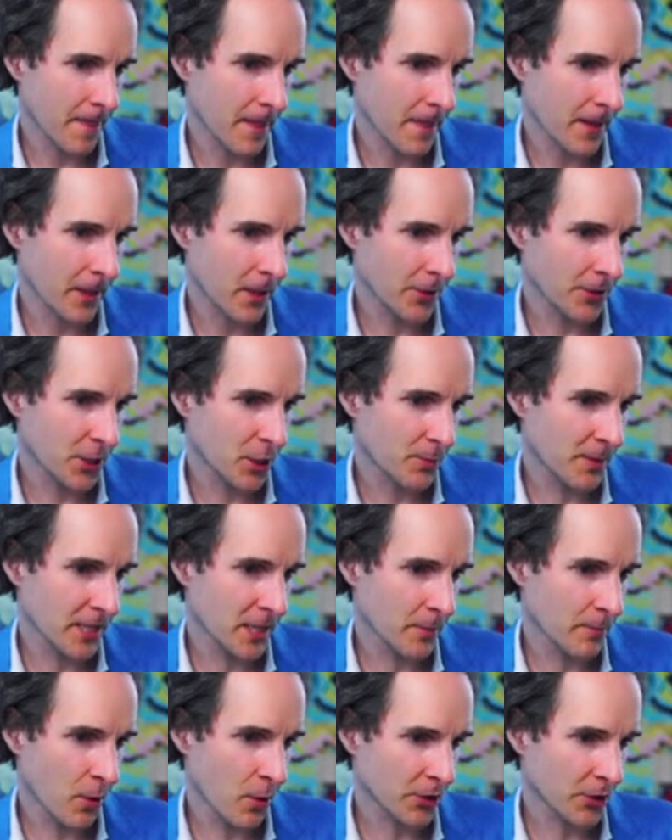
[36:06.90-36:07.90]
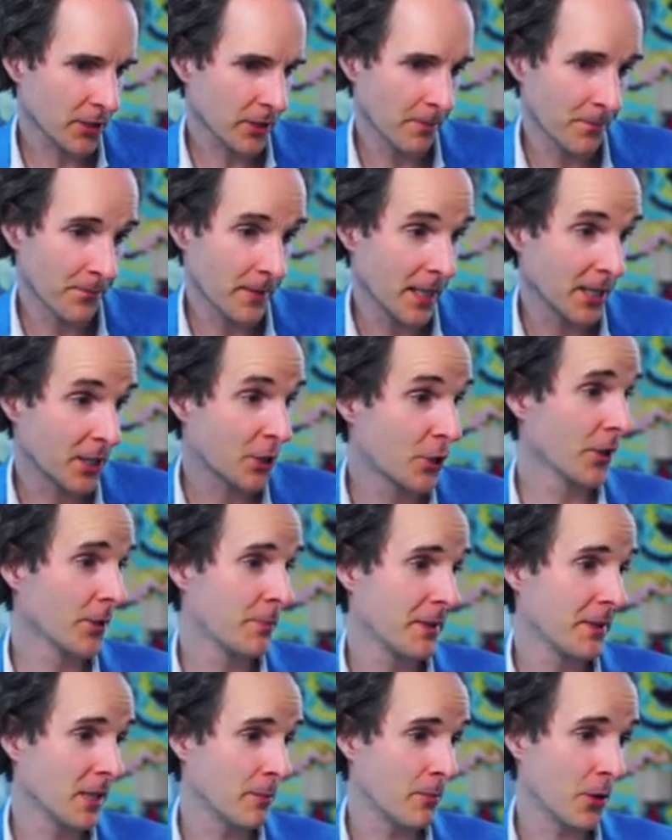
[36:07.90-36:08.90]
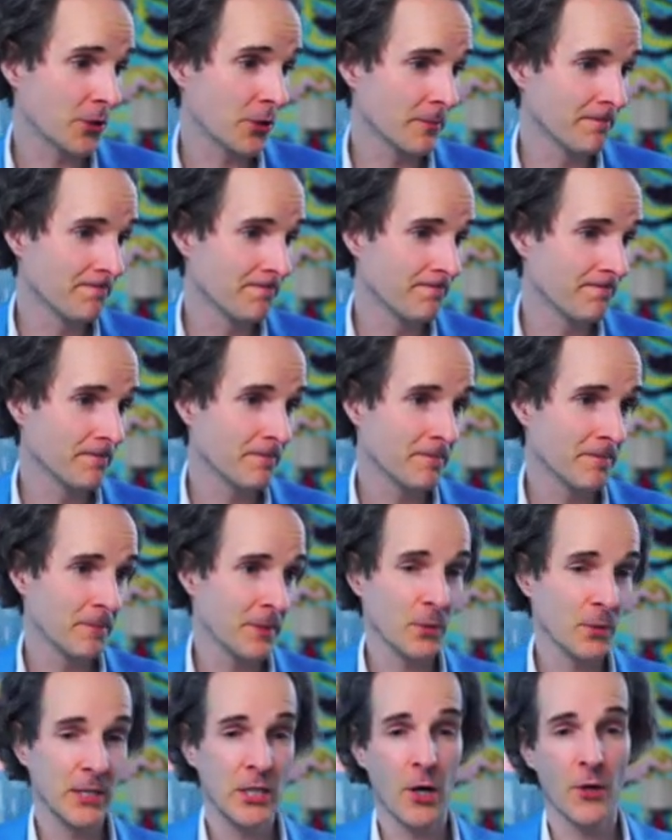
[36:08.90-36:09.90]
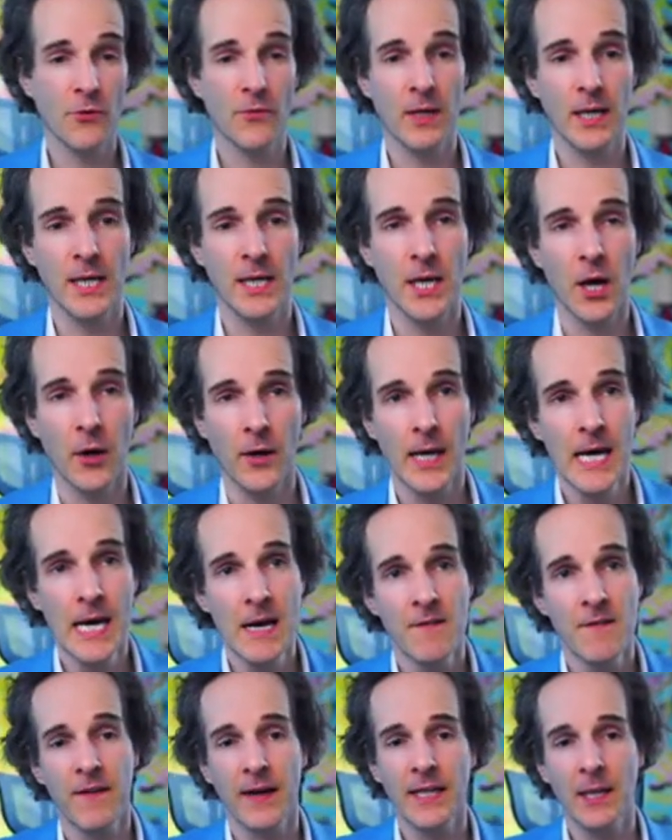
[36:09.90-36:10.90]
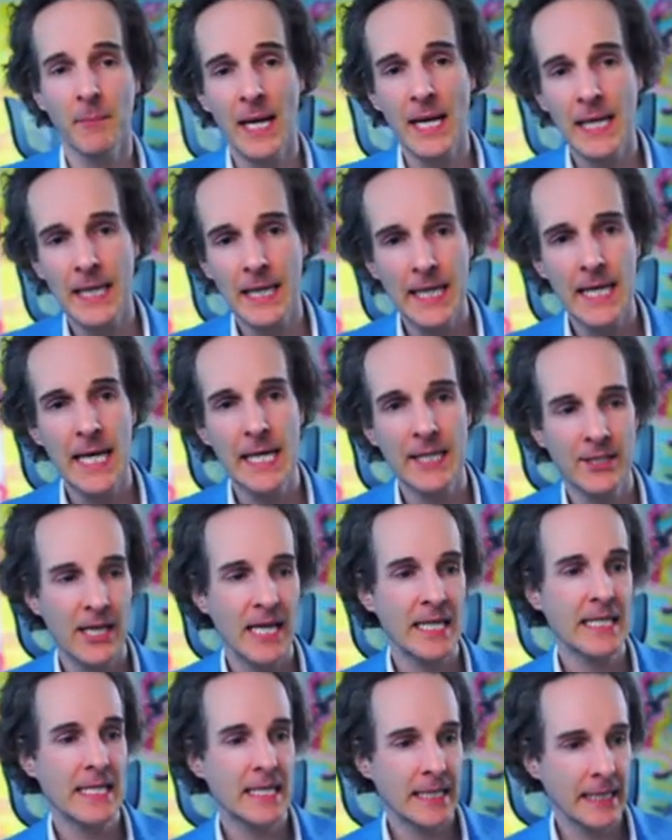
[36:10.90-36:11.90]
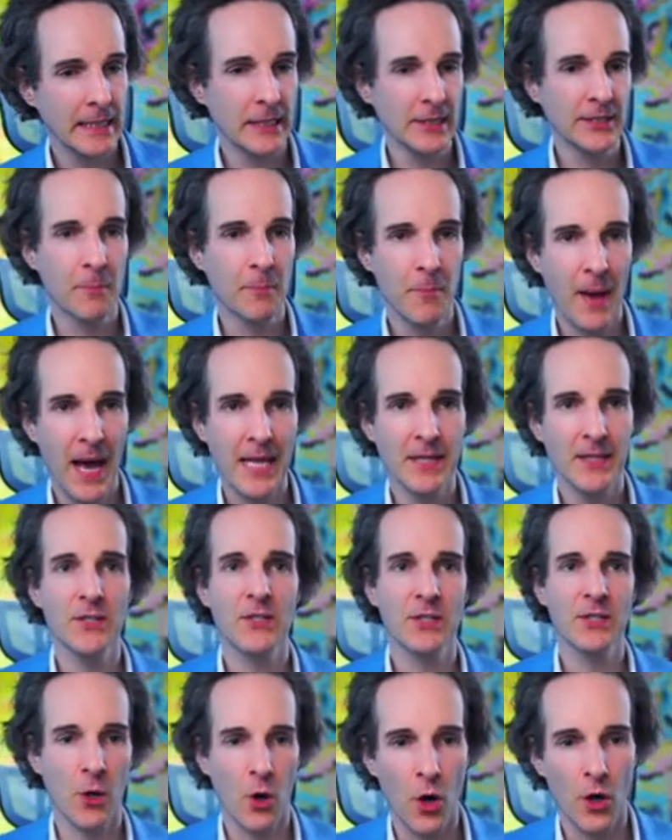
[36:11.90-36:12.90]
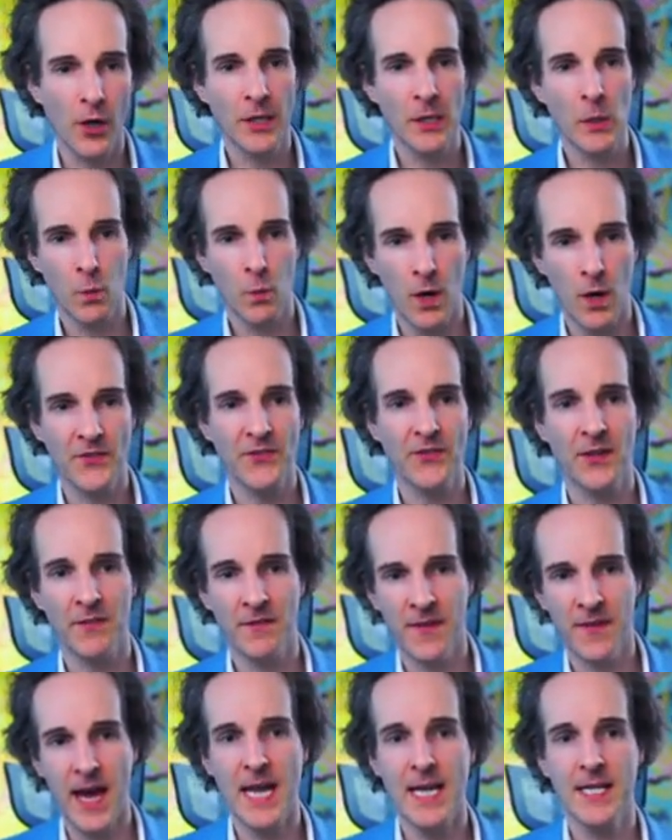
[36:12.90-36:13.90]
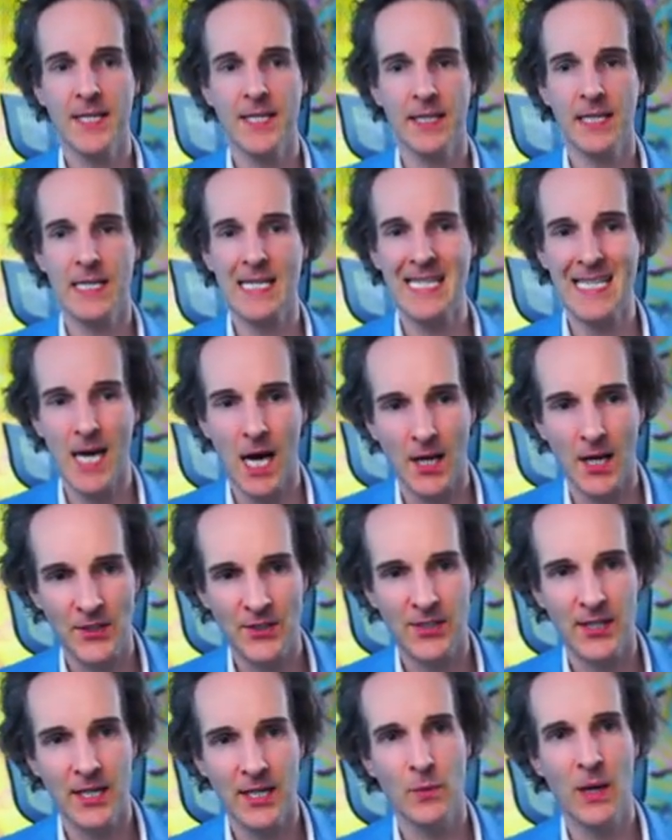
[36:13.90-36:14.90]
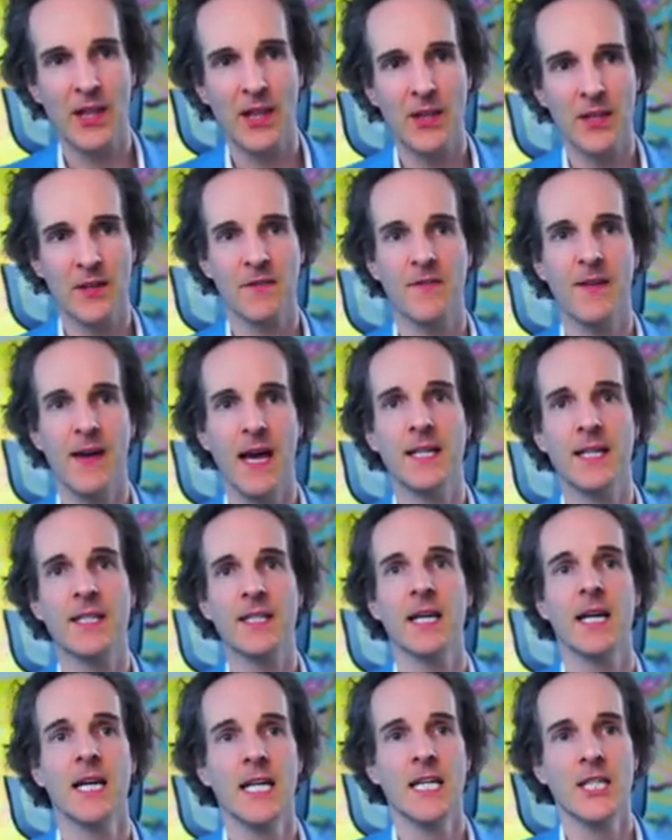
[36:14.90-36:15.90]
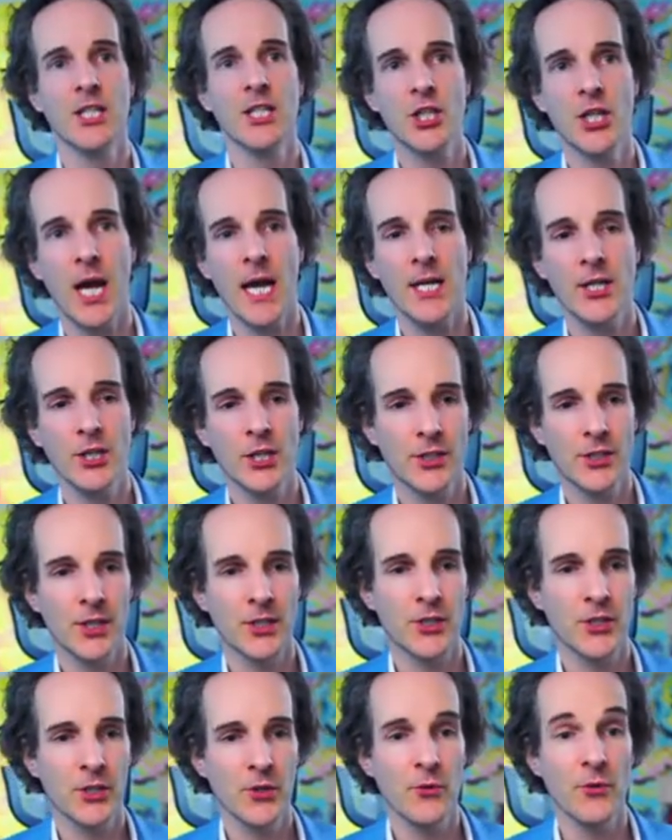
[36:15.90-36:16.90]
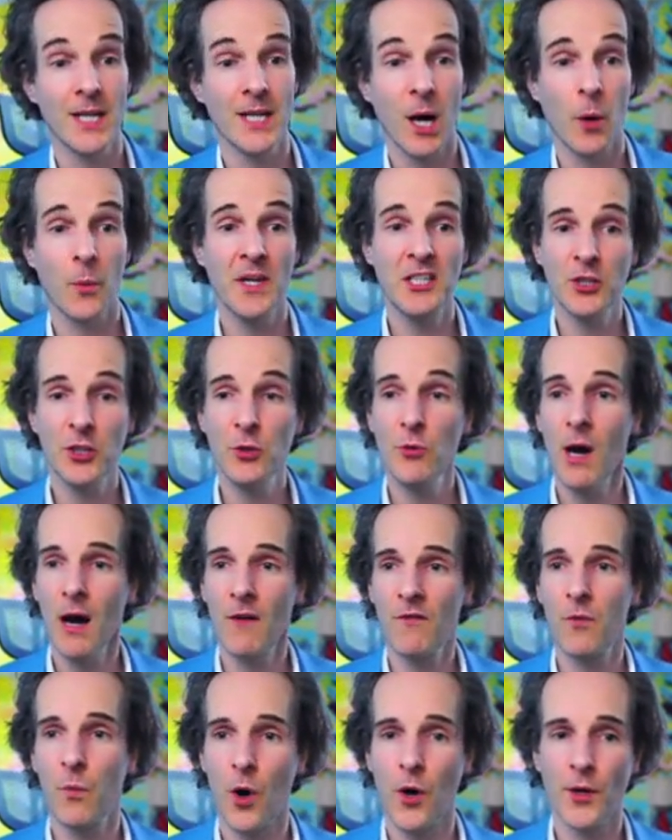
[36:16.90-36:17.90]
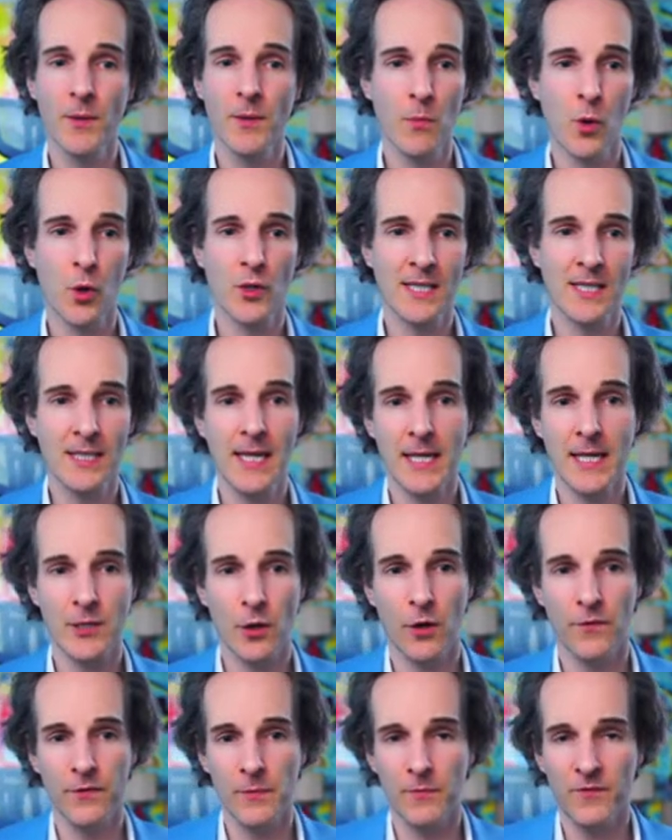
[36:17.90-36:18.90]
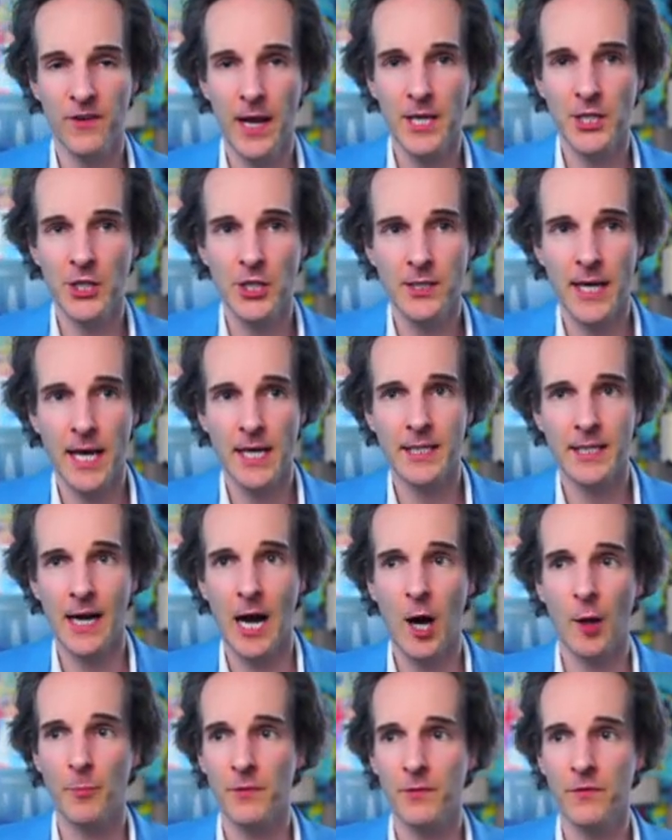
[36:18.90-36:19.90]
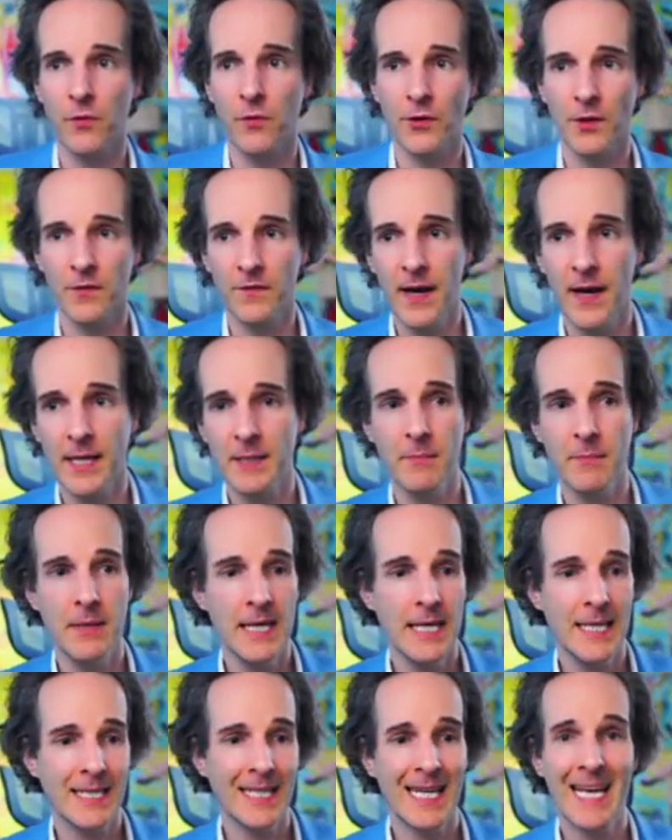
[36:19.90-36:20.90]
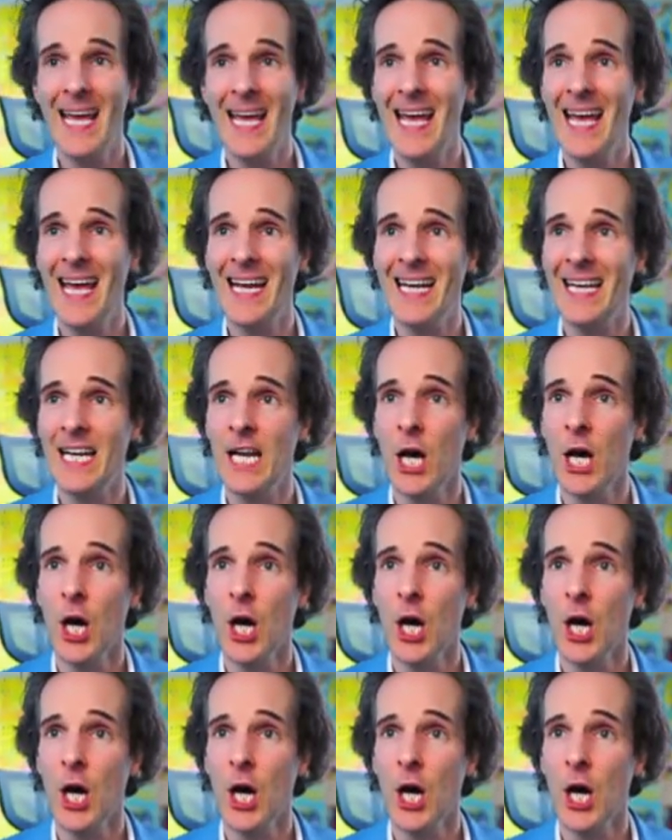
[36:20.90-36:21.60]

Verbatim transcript: Could this be the bottom? It could be the bottom, but we don't really know. Fundamentally, it, it still depends on what the Fed does and whether the Fed changes the tune. Now, we do have one more set of inflation data out before the Fed meet in